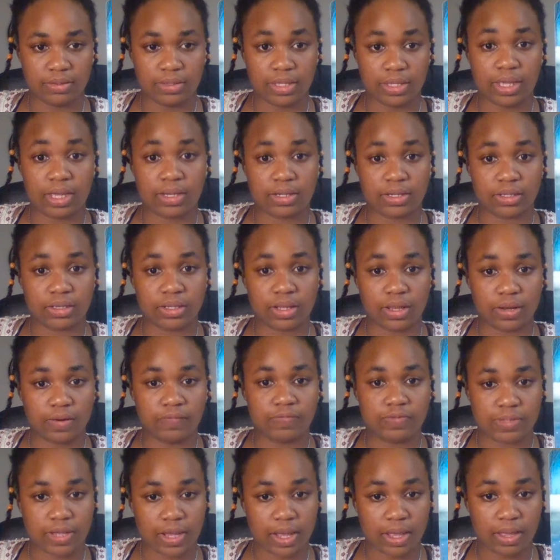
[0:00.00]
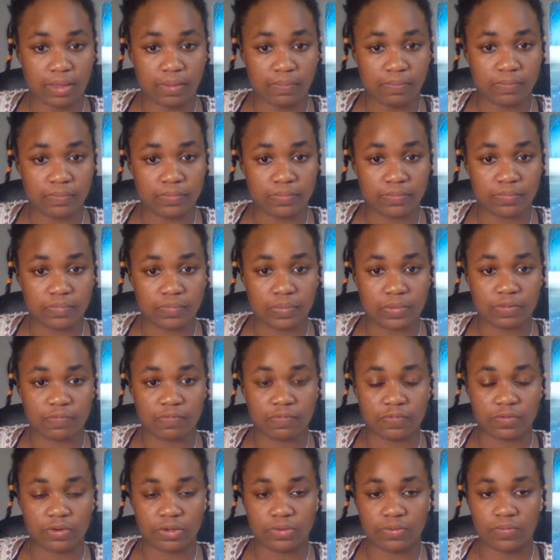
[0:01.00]
and a lot of time
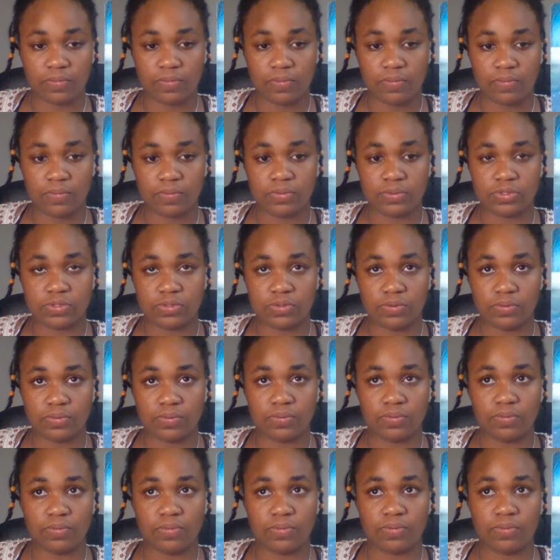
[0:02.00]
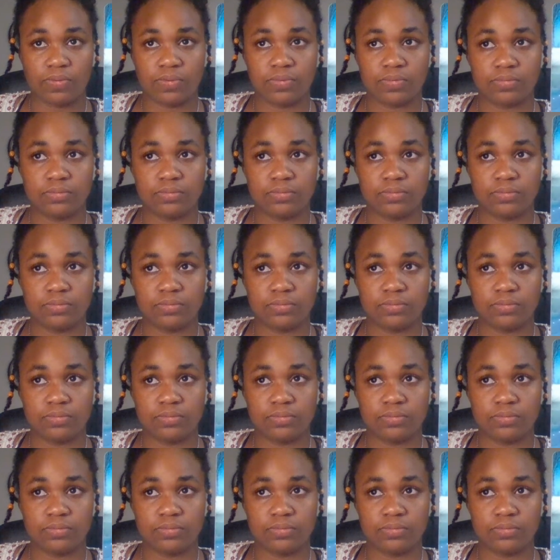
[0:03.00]
for you to